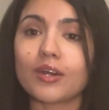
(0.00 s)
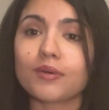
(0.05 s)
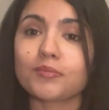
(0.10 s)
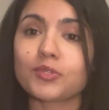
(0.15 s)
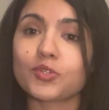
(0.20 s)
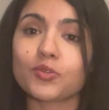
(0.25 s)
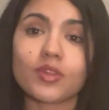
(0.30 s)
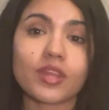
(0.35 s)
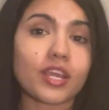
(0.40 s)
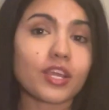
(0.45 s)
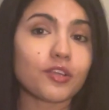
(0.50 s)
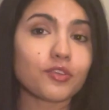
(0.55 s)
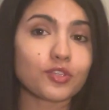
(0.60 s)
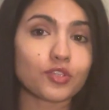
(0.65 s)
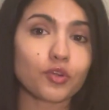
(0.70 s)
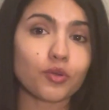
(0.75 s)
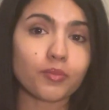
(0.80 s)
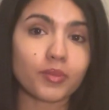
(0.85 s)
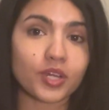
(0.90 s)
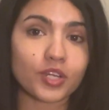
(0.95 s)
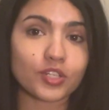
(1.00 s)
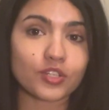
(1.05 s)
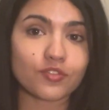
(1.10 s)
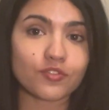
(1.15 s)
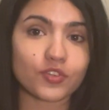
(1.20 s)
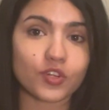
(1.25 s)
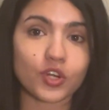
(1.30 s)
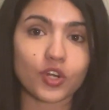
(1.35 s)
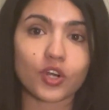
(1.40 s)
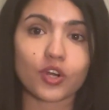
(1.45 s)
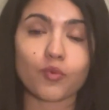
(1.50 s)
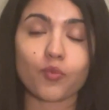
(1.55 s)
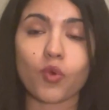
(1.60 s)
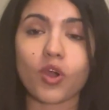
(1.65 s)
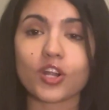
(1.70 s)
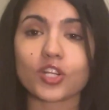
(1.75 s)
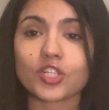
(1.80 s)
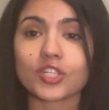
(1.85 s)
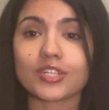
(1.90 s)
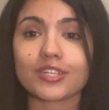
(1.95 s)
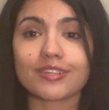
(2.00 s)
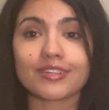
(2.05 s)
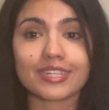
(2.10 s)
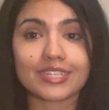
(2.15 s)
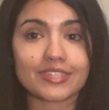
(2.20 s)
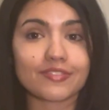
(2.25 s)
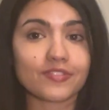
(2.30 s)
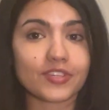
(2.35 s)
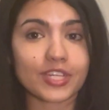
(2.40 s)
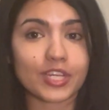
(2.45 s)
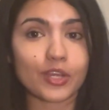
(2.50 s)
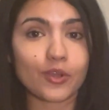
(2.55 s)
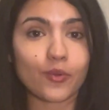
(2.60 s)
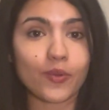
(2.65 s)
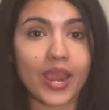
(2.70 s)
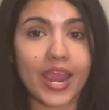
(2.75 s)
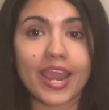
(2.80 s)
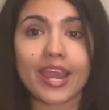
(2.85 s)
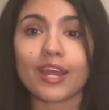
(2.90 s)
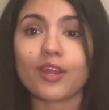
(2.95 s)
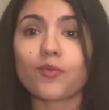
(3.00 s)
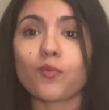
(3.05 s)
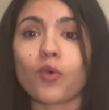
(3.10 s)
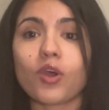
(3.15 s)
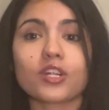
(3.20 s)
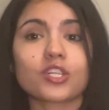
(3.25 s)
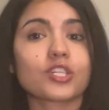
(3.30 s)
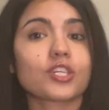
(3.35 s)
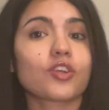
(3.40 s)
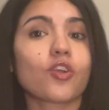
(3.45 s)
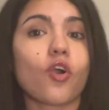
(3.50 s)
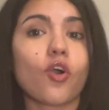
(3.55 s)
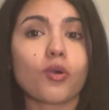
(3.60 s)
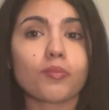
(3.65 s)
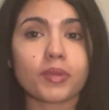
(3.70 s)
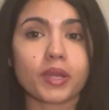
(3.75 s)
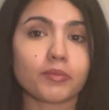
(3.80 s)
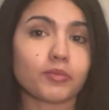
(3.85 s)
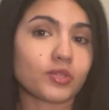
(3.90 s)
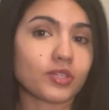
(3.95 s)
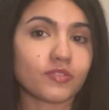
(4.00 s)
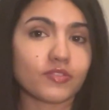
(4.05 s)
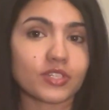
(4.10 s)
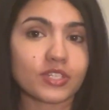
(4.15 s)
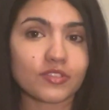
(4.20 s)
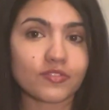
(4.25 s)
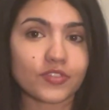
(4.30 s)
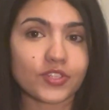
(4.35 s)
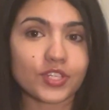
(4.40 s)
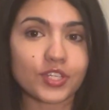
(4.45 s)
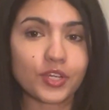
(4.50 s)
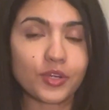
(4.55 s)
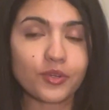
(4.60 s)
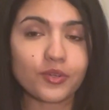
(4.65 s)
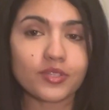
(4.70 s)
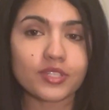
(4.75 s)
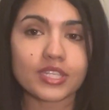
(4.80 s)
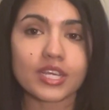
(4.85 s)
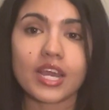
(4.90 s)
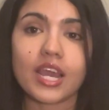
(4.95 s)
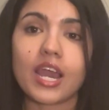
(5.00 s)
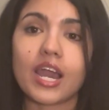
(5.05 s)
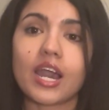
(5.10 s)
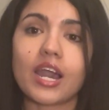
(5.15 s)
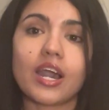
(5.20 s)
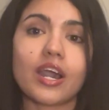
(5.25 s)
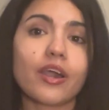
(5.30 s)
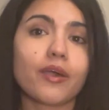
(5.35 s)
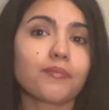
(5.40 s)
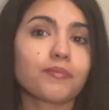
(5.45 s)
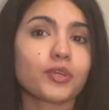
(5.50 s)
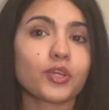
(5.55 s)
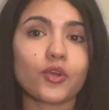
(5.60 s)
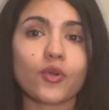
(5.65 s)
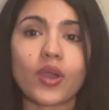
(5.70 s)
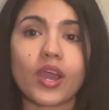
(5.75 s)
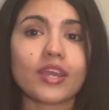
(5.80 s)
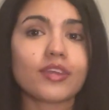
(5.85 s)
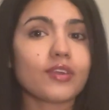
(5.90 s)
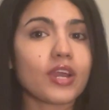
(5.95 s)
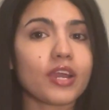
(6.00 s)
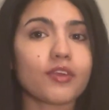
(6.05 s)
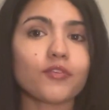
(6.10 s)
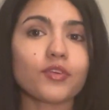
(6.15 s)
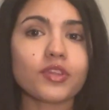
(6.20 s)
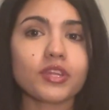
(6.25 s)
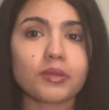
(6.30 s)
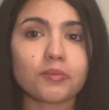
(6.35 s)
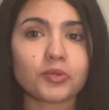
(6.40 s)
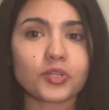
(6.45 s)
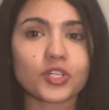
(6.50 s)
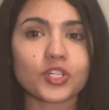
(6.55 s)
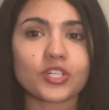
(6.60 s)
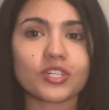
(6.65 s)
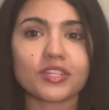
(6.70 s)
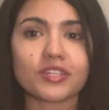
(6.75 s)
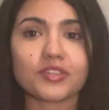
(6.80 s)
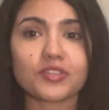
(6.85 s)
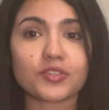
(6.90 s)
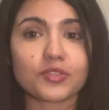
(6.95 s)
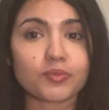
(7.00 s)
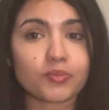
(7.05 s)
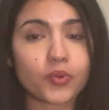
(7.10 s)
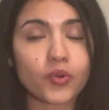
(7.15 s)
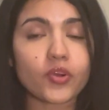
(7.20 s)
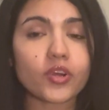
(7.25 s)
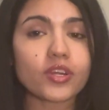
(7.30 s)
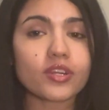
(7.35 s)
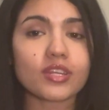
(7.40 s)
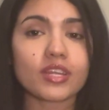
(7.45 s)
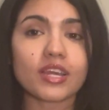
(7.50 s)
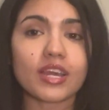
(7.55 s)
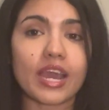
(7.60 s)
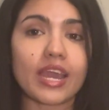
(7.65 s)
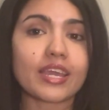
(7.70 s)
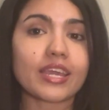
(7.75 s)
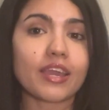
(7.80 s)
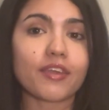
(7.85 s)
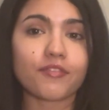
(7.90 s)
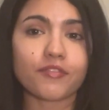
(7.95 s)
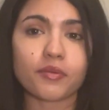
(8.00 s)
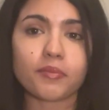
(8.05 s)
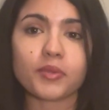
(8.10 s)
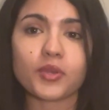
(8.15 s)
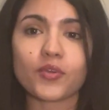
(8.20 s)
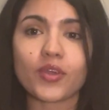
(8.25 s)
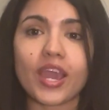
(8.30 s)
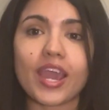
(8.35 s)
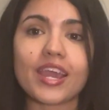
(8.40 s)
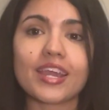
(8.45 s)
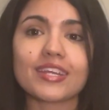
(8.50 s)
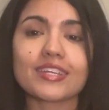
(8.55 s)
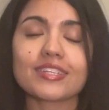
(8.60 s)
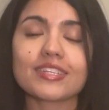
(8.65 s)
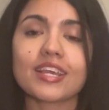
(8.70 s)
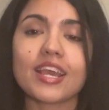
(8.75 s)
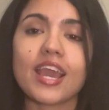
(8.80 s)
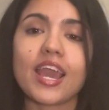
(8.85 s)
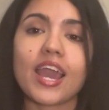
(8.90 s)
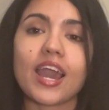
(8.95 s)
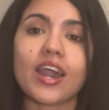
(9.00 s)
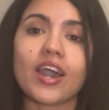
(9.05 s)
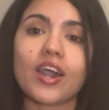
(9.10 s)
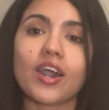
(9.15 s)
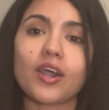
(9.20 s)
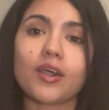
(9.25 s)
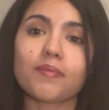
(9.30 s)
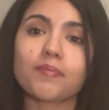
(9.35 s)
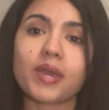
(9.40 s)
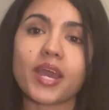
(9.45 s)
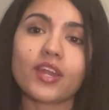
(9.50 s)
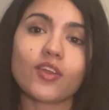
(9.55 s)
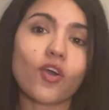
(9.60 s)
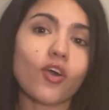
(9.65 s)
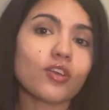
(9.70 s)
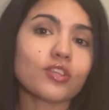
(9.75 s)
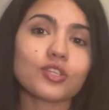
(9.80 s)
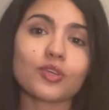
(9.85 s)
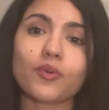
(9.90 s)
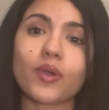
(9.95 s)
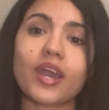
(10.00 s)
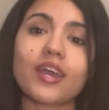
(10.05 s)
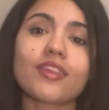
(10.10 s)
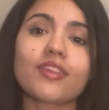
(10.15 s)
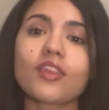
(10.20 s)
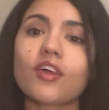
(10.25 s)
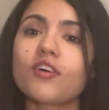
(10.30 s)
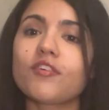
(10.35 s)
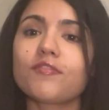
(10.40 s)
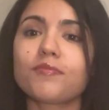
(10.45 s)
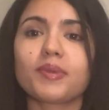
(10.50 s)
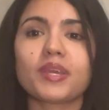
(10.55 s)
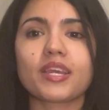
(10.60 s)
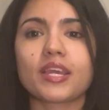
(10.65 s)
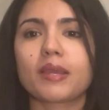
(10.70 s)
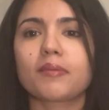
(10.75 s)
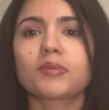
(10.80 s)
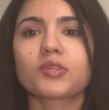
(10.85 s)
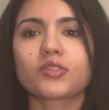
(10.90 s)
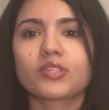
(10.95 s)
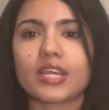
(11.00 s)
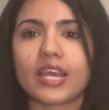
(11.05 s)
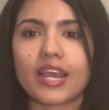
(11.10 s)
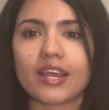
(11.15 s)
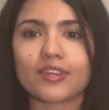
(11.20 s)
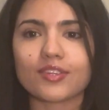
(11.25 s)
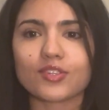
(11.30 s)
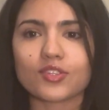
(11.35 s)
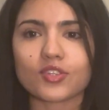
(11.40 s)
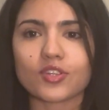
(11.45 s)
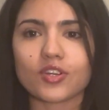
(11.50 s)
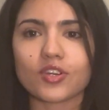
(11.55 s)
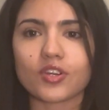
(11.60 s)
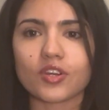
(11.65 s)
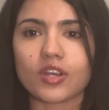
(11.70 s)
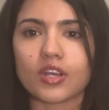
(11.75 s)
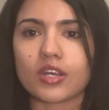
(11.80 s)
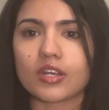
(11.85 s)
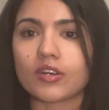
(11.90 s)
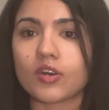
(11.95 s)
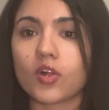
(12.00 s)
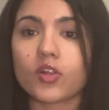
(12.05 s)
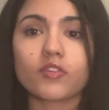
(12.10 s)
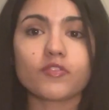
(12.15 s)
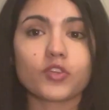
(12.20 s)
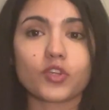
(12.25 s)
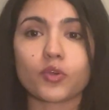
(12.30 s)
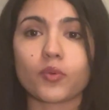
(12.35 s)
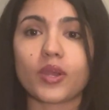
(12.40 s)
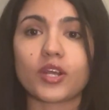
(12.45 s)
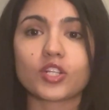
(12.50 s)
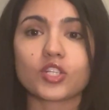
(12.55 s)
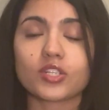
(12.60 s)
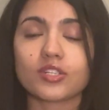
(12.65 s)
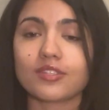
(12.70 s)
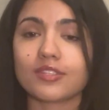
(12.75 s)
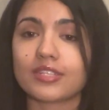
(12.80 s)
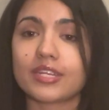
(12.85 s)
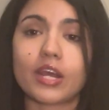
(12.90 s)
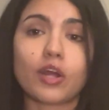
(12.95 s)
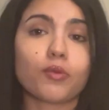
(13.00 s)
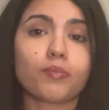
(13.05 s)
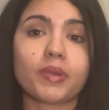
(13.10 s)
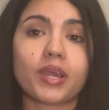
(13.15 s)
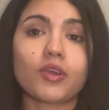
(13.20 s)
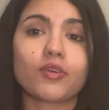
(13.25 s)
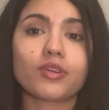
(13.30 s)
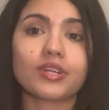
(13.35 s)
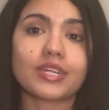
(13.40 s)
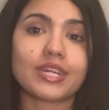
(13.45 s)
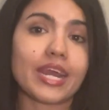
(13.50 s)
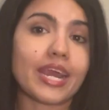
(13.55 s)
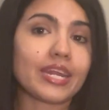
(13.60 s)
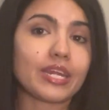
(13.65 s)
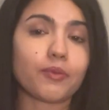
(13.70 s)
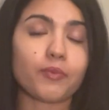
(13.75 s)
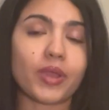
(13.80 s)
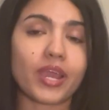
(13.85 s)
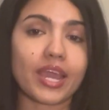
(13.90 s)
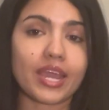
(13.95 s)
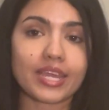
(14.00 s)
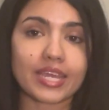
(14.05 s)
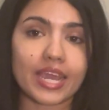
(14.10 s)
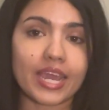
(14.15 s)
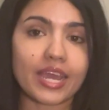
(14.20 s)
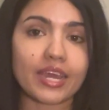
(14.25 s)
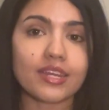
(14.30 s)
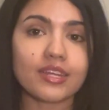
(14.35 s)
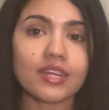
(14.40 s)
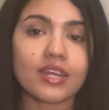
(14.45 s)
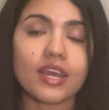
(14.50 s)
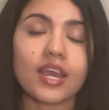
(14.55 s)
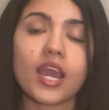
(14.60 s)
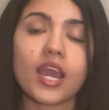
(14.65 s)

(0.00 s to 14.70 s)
So thank you so much for watching this video and watching all my previous videos. I really appreciate the support that I get from you guys. And also I love being able to answer all of your questions and help out in any way I can.